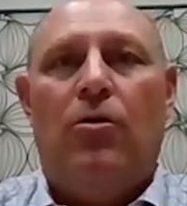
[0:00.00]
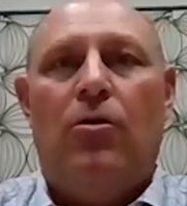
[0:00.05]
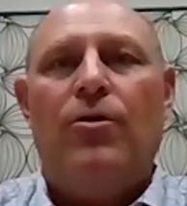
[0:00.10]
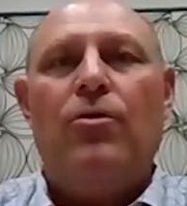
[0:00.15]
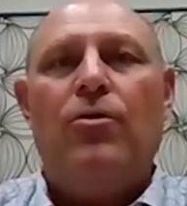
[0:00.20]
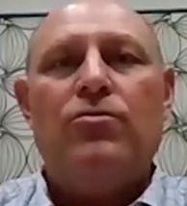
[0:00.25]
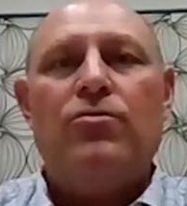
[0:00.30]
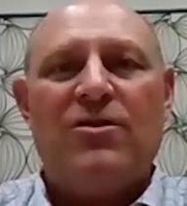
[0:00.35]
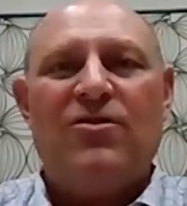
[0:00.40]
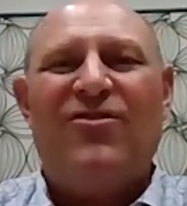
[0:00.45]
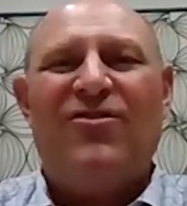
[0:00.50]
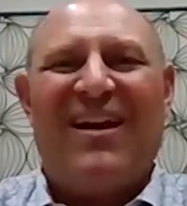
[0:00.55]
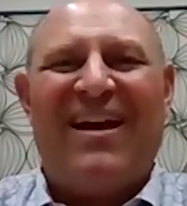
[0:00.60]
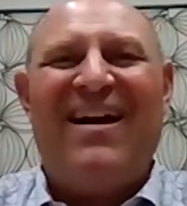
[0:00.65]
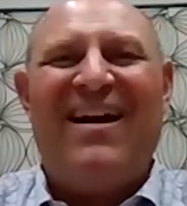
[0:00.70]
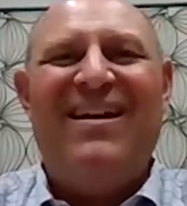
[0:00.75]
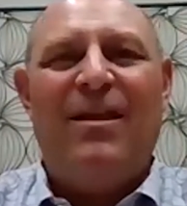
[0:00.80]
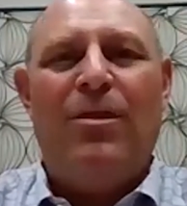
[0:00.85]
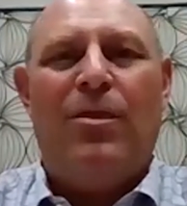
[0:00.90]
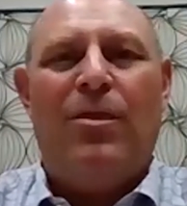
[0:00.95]
Those are the
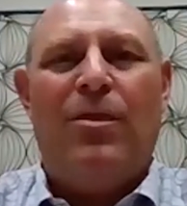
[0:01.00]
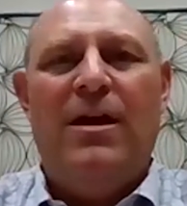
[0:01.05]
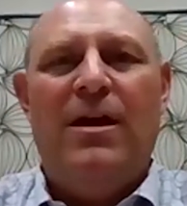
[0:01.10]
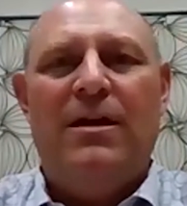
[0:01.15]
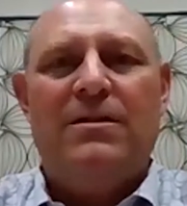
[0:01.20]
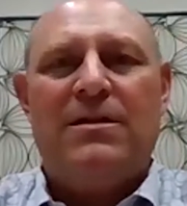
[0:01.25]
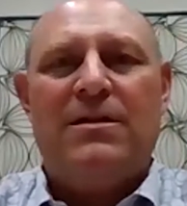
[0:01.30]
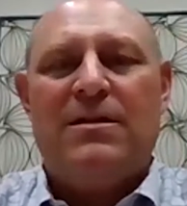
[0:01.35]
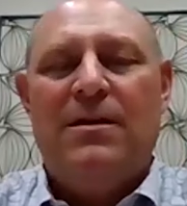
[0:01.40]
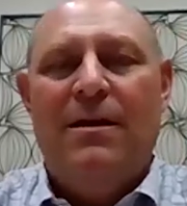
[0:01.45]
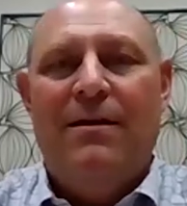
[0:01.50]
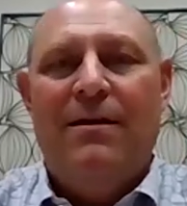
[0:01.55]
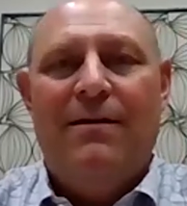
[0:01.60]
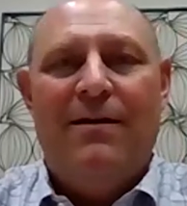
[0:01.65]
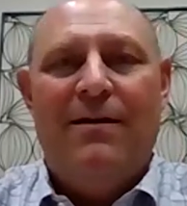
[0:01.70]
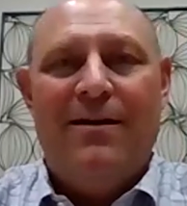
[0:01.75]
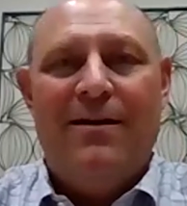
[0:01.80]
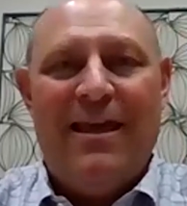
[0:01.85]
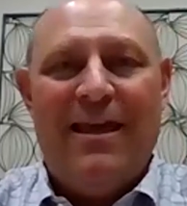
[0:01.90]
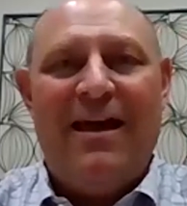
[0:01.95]
kind of things,
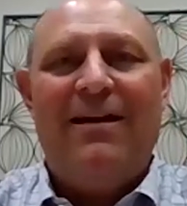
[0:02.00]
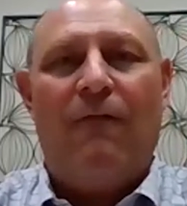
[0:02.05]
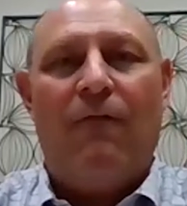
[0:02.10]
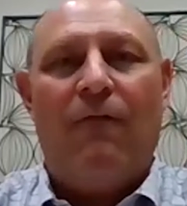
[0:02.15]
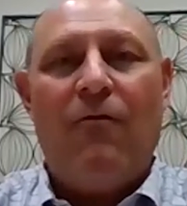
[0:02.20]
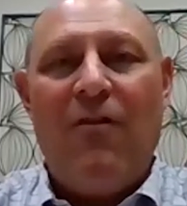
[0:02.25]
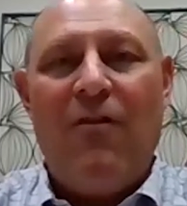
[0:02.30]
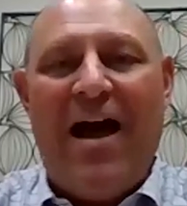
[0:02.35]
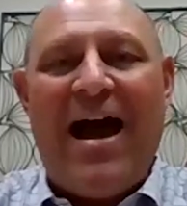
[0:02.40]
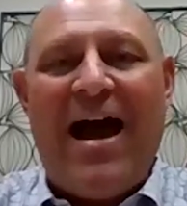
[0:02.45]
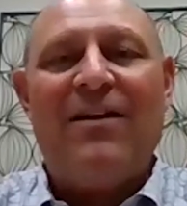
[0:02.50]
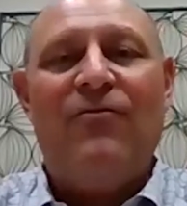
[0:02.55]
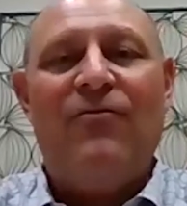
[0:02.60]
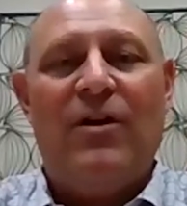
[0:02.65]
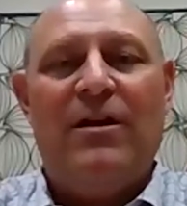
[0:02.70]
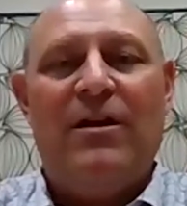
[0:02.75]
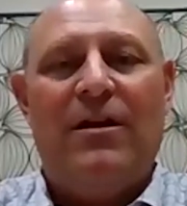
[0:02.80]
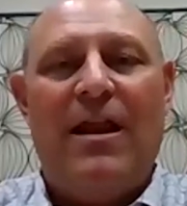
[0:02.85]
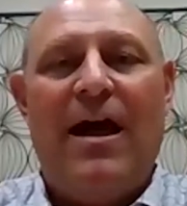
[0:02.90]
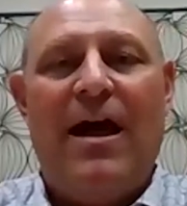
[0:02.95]
again, a lot of
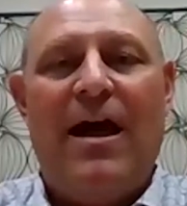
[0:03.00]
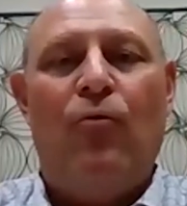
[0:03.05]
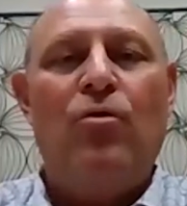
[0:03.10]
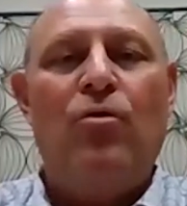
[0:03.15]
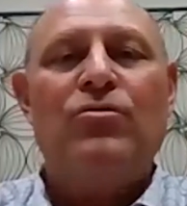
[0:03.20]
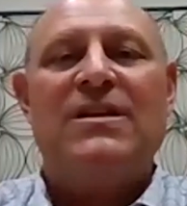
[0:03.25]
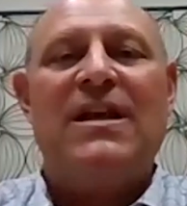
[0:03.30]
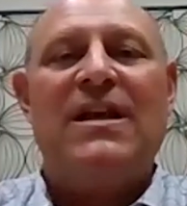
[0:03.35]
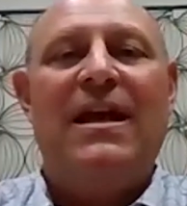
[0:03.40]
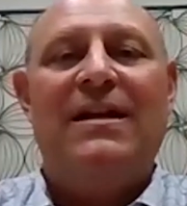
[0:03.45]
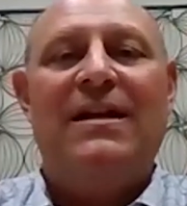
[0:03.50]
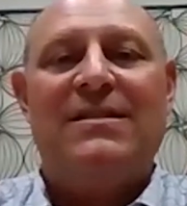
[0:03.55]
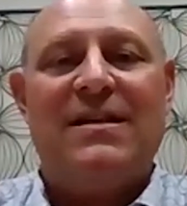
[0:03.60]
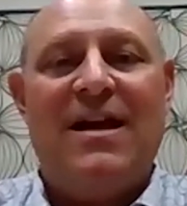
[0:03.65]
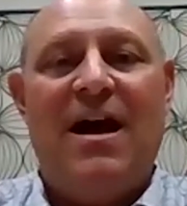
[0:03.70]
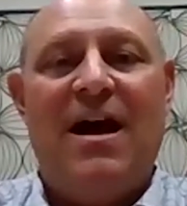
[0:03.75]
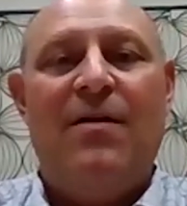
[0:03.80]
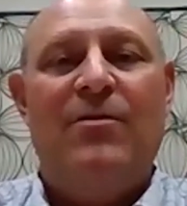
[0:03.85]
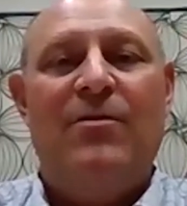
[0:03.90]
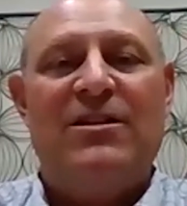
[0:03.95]
it, I won't say it's
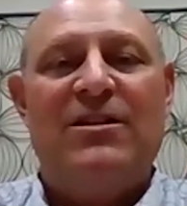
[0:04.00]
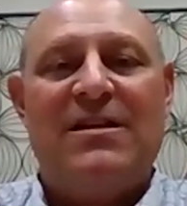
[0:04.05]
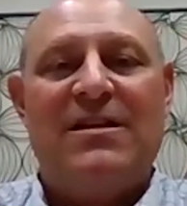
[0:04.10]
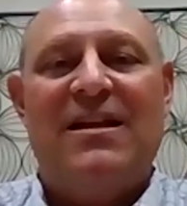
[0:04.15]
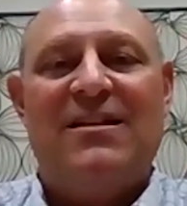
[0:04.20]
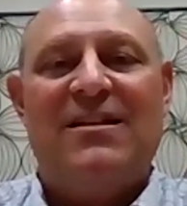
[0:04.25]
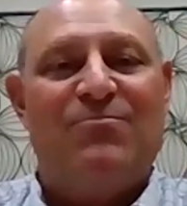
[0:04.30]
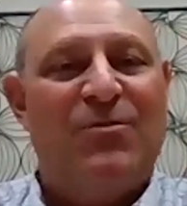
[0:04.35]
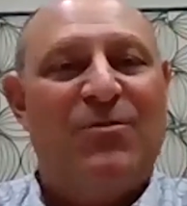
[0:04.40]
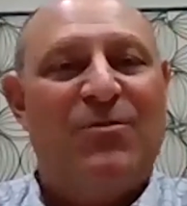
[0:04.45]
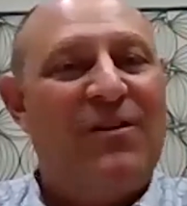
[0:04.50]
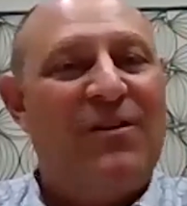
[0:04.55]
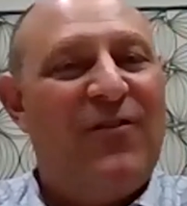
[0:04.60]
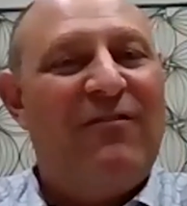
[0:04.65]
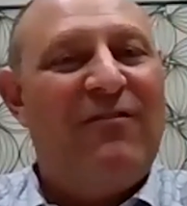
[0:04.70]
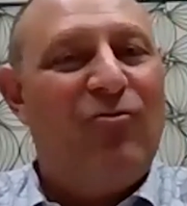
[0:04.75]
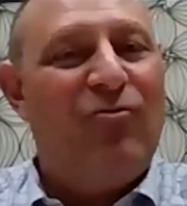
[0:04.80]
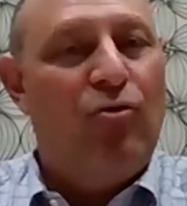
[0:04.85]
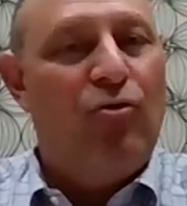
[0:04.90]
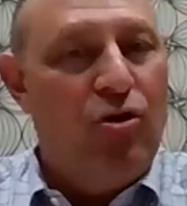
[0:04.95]
common sense, but if
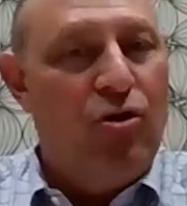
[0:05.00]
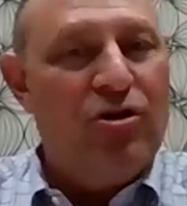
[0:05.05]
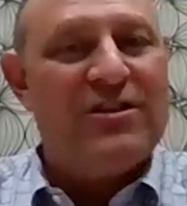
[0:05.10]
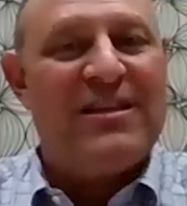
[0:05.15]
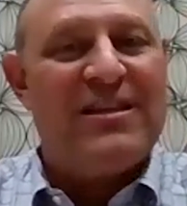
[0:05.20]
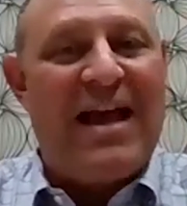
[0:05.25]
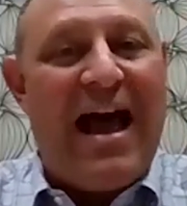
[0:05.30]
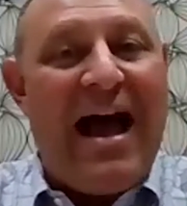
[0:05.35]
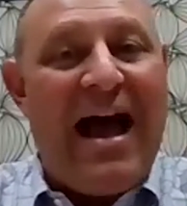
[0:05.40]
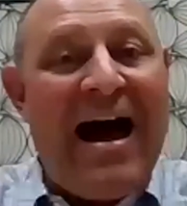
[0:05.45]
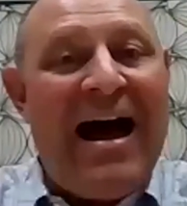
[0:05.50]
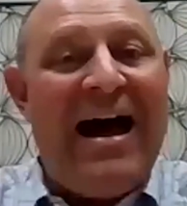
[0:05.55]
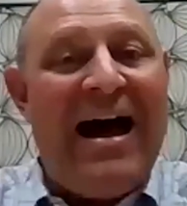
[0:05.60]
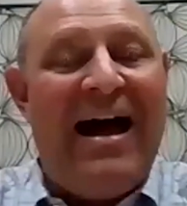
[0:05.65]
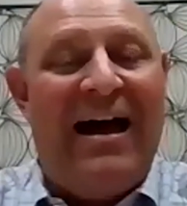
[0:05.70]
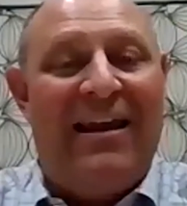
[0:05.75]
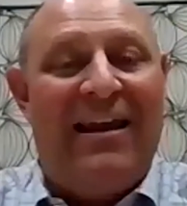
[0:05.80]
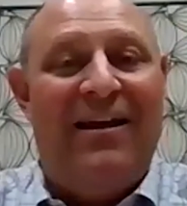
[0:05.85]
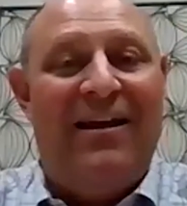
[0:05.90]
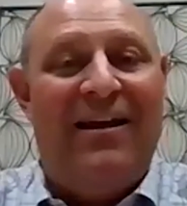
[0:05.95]
it looks
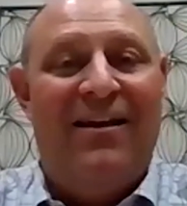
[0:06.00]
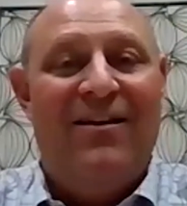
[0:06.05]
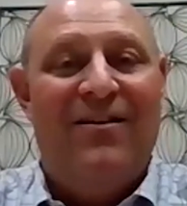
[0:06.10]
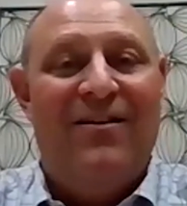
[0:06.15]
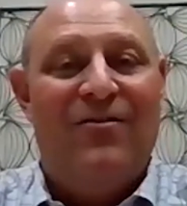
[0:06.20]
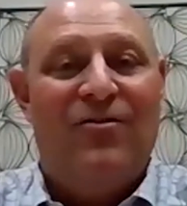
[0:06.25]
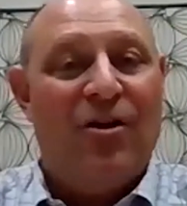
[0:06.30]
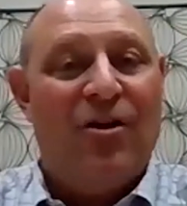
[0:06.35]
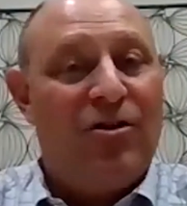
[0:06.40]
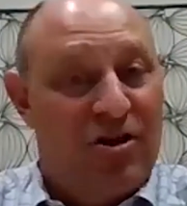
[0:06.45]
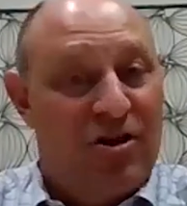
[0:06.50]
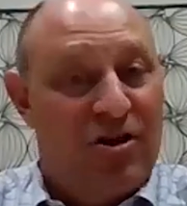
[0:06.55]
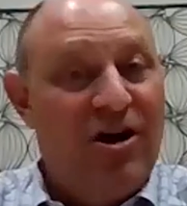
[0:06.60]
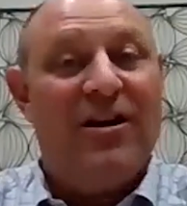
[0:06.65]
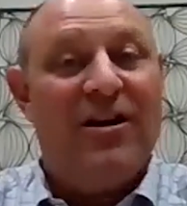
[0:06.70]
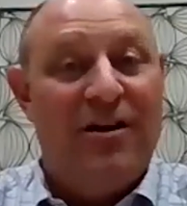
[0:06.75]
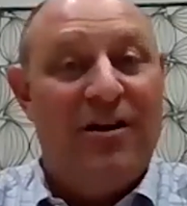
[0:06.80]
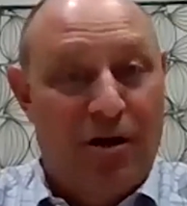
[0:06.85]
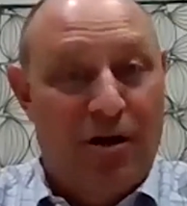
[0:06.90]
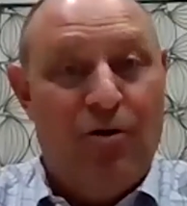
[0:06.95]
odd, they're
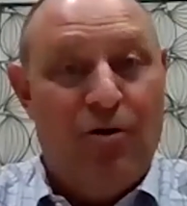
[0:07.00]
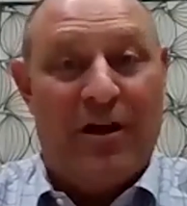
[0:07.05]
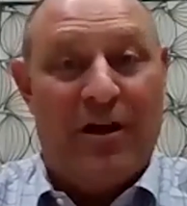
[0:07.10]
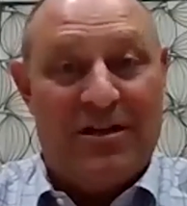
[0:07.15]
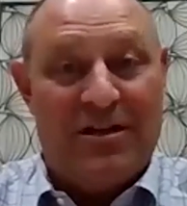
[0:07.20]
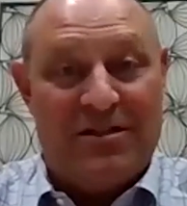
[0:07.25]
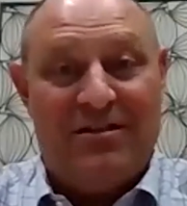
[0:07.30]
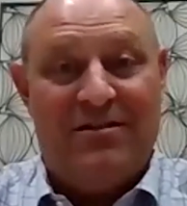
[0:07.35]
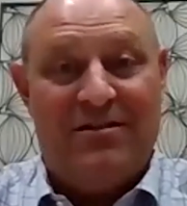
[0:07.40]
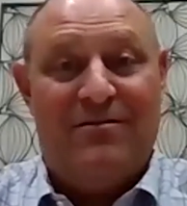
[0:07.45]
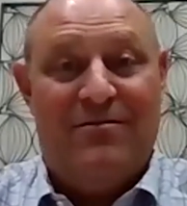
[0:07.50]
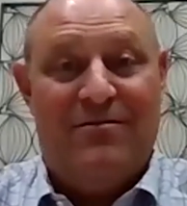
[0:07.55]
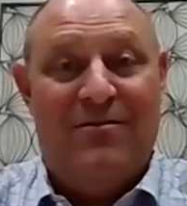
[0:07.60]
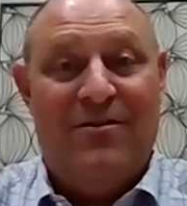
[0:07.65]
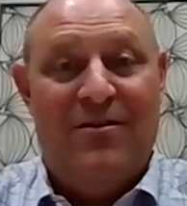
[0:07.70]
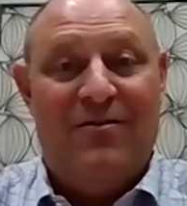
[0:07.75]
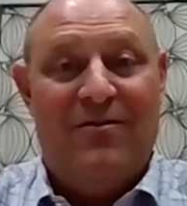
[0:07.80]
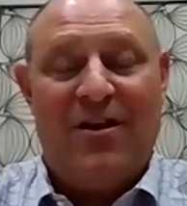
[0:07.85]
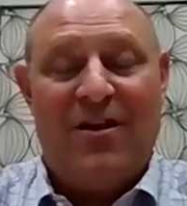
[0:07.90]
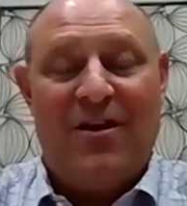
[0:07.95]
gonna notice.
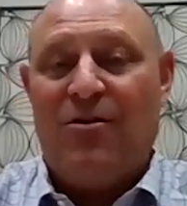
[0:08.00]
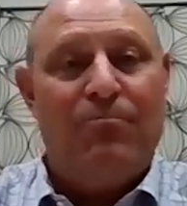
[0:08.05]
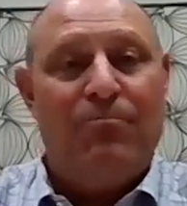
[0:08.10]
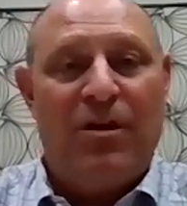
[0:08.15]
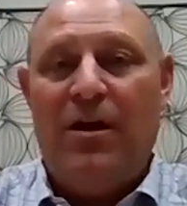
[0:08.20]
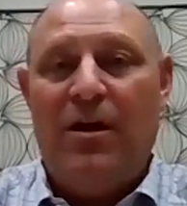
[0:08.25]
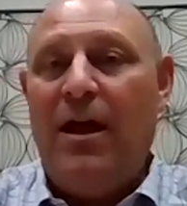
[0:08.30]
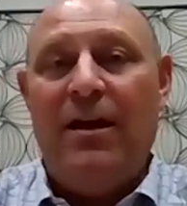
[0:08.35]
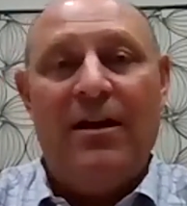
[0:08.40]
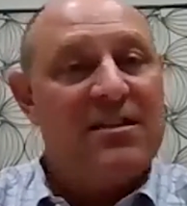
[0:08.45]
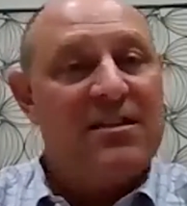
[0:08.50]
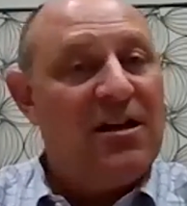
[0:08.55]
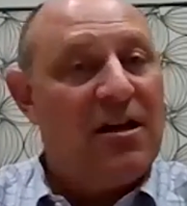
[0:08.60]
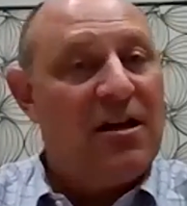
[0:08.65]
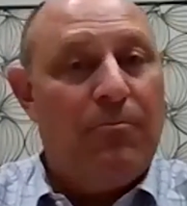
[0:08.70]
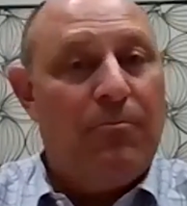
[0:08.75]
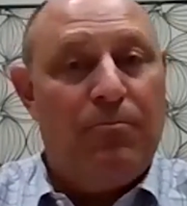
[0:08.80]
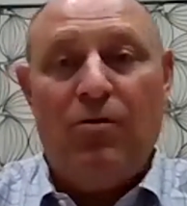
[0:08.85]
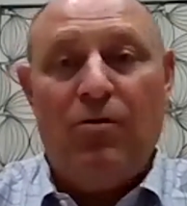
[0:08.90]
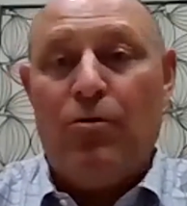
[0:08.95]
And it's a
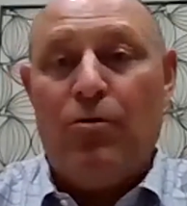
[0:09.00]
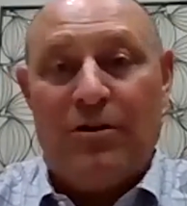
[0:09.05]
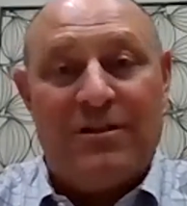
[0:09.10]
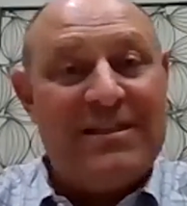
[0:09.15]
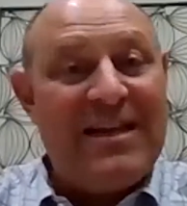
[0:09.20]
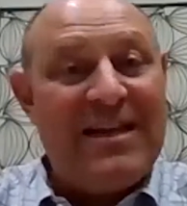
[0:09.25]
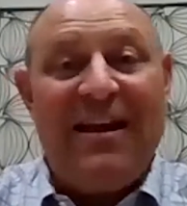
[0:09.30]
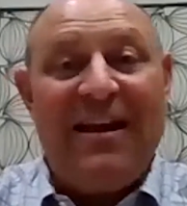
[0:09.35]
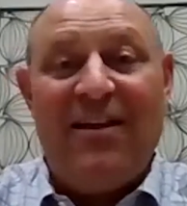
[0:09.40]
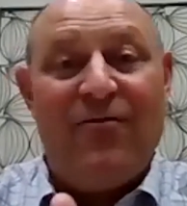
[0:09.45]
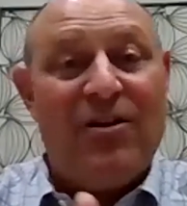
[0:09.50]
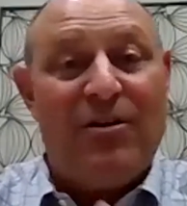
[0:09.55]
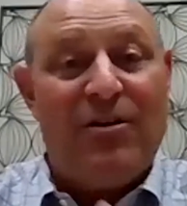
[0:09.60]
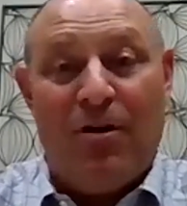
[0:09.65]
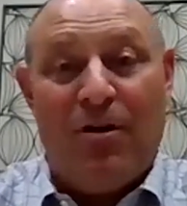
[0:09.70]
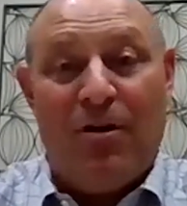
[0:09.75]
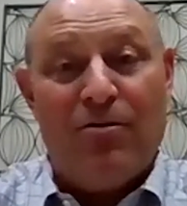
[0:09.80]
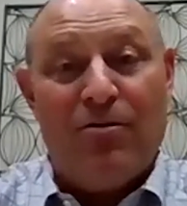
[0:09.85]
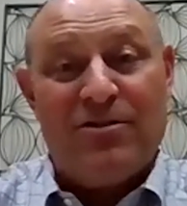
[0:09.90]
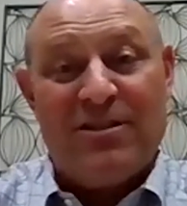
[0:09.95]
computer, it's not even a
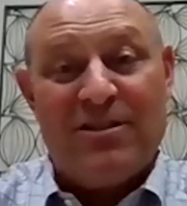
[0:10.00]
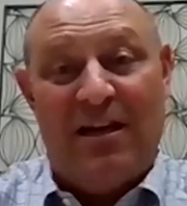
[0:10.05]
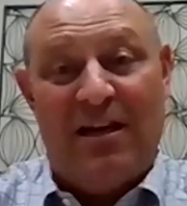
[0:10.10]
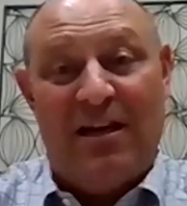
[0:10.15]
person.